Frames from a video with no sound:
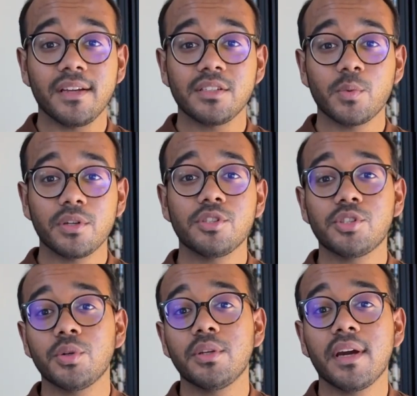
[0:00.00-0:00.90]
I just wanted to
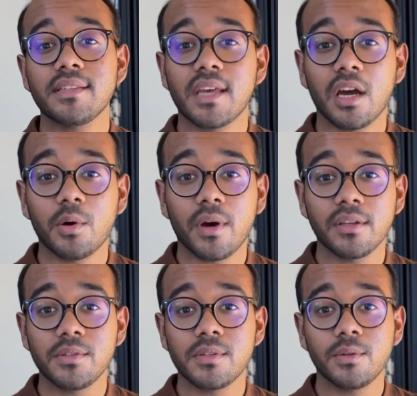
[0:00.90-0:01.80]
show you guys how I
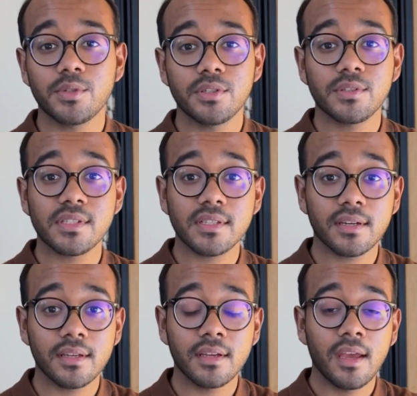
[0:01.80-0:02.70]
use Notion to
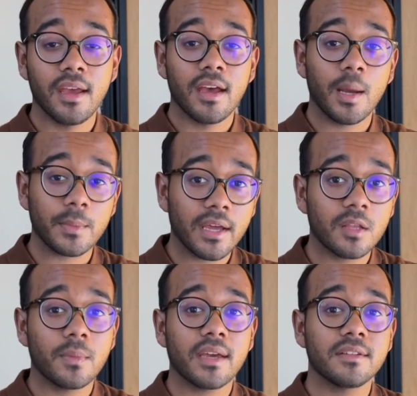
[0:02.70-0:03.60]
study I'm
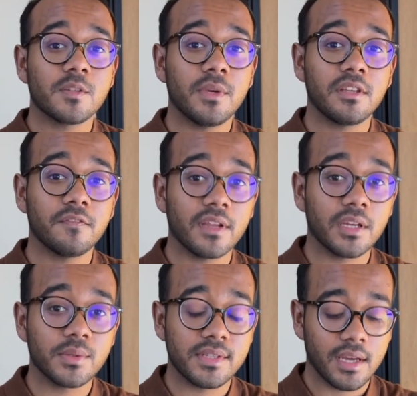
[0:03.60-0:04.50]
getting back into making
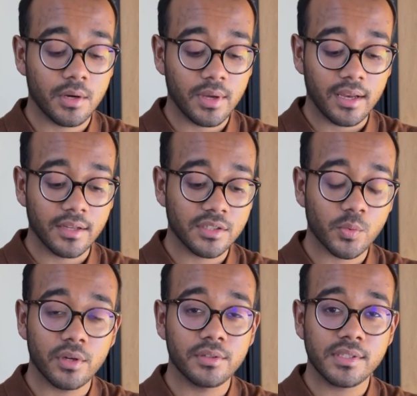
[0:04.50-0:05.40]
videos now and I just
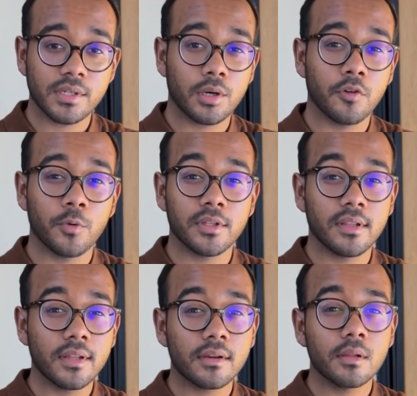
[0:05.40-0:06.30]
wanted to start off with a
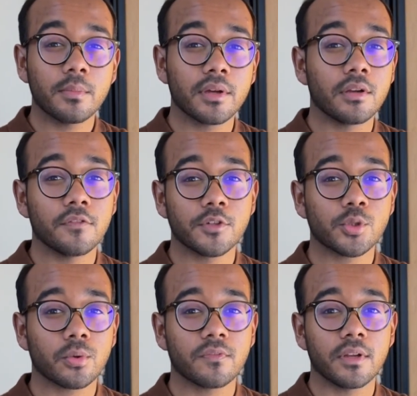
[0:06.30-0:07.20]
little bit of a
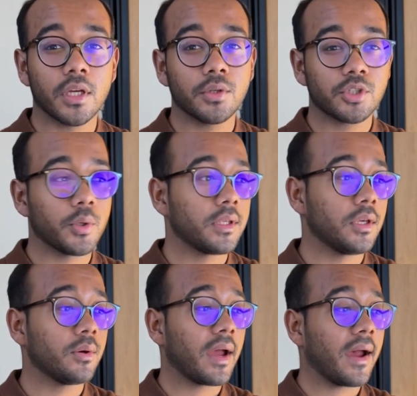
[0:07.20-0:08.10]
short video showing
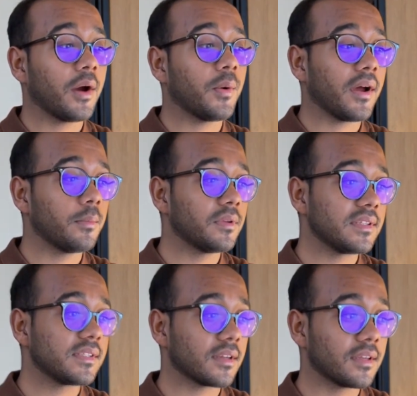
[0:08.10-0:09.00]
you how I've been
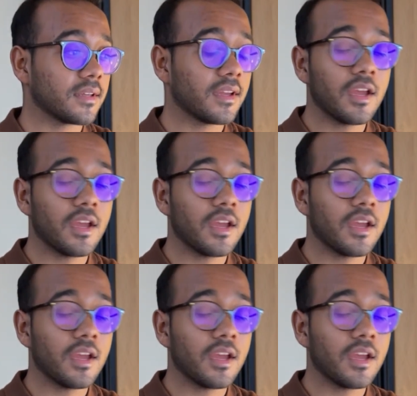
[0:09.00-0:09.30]
studying